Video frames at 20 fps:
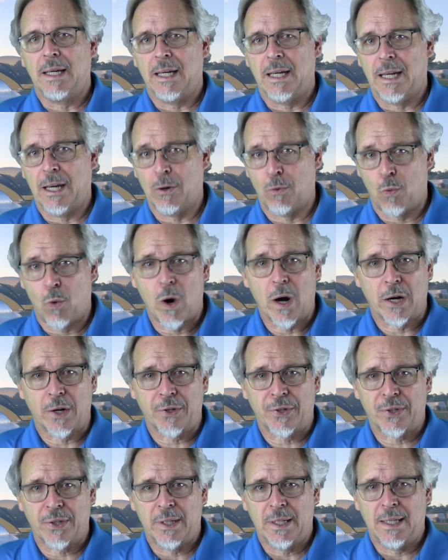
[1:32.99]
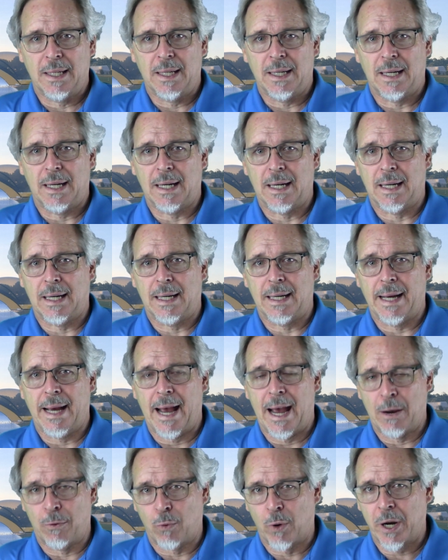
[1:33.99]
It works,
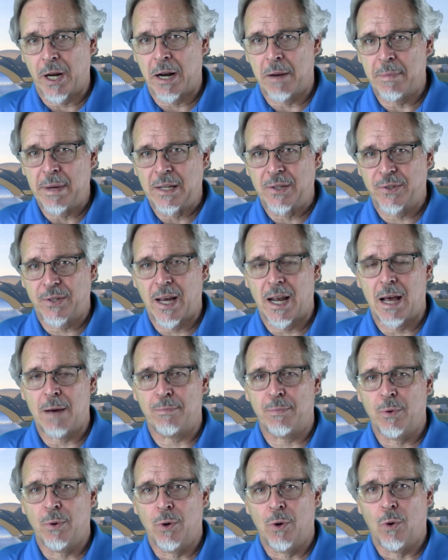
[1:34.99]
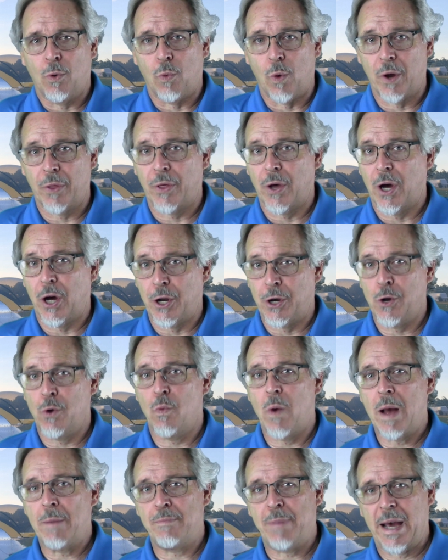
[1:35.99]
and we're going to be set up with a new
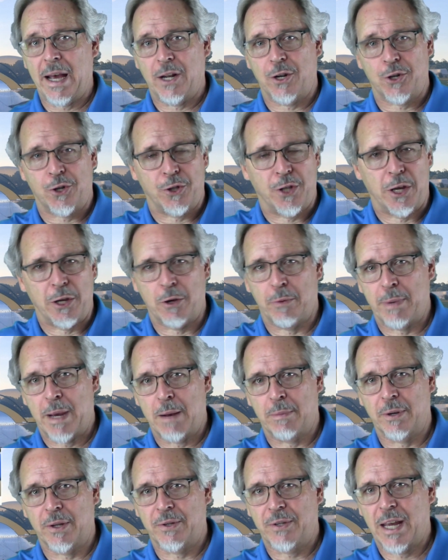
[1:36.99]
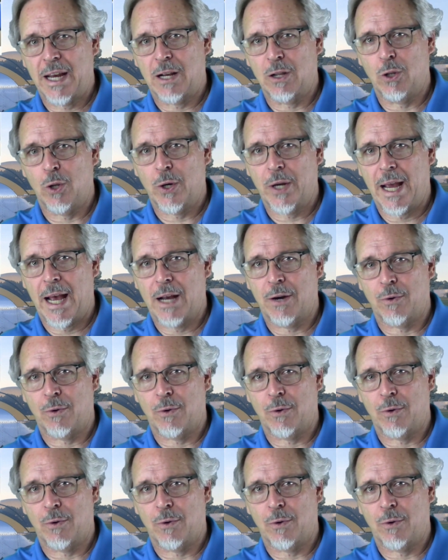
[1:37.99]
web page that you'll be able to take a look at